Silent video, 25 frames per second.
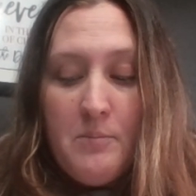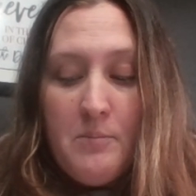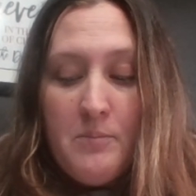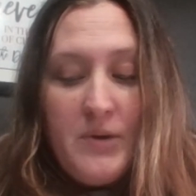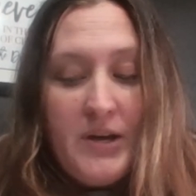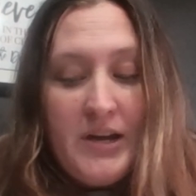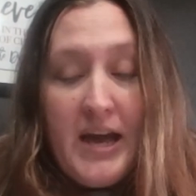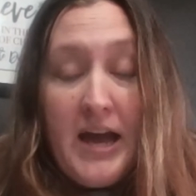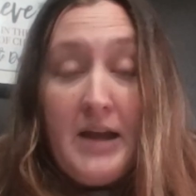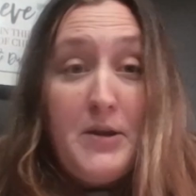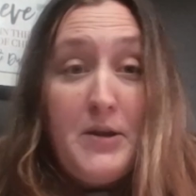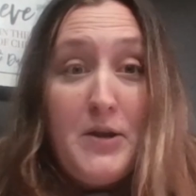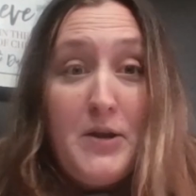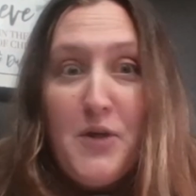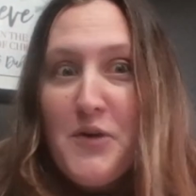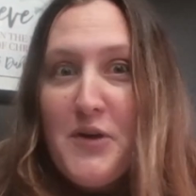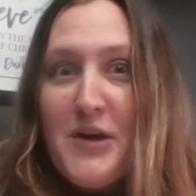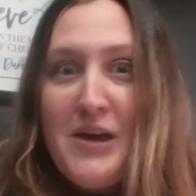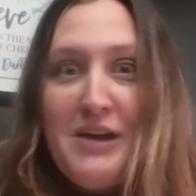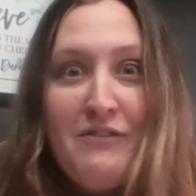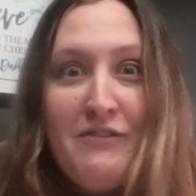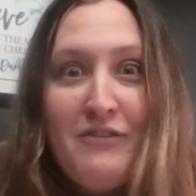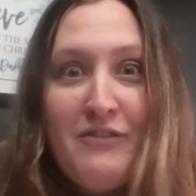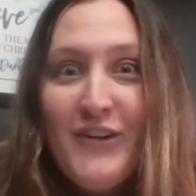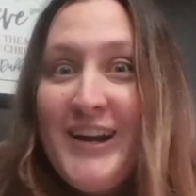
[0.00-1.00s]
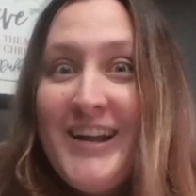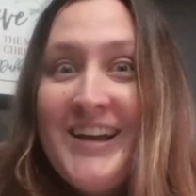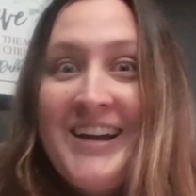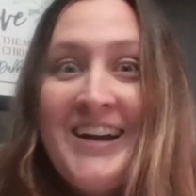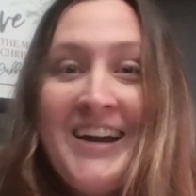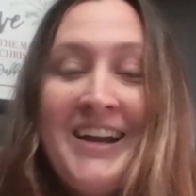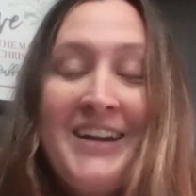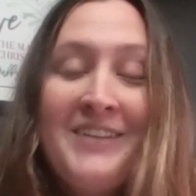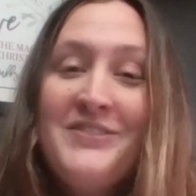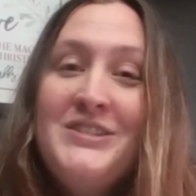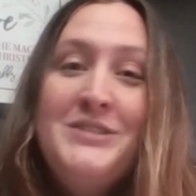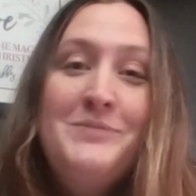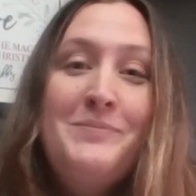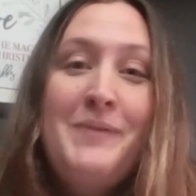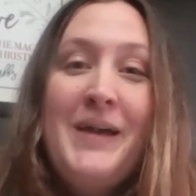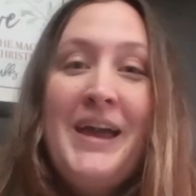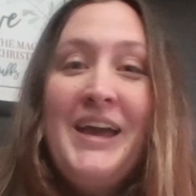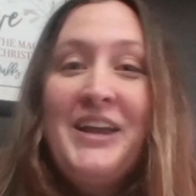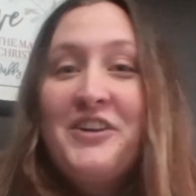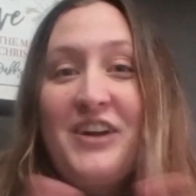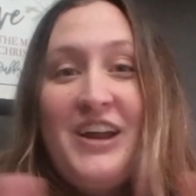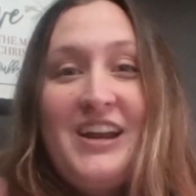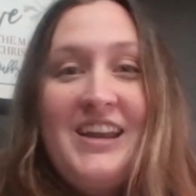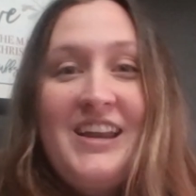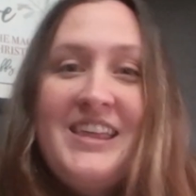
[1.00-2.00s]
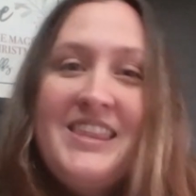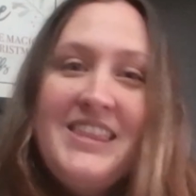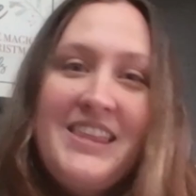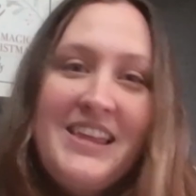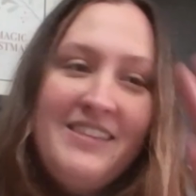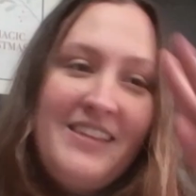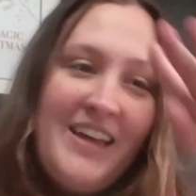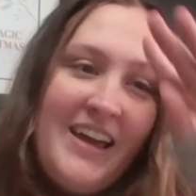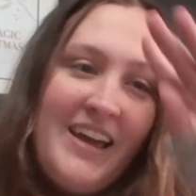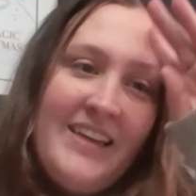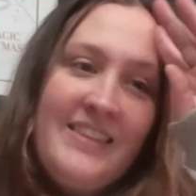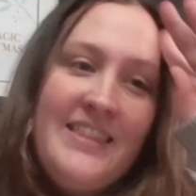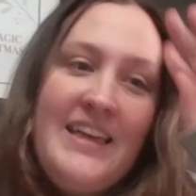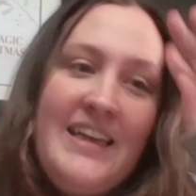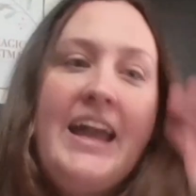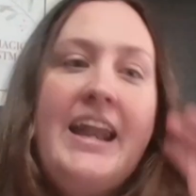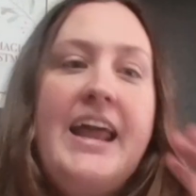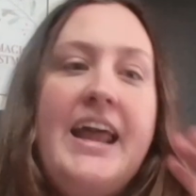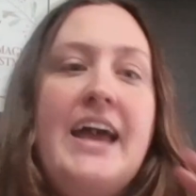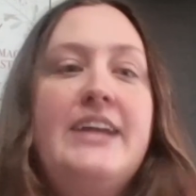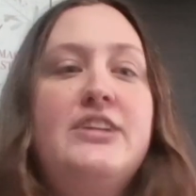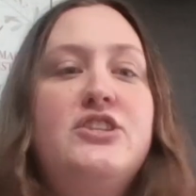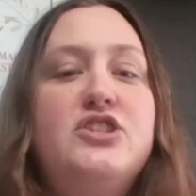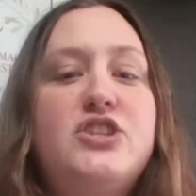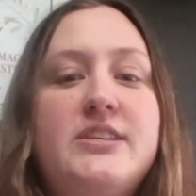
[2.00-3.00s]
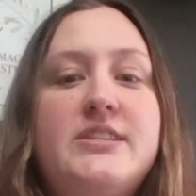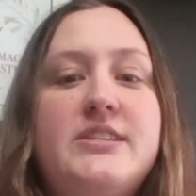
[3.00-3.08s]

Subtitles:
Again, not looking for any kind of a debate or anything like that. I'm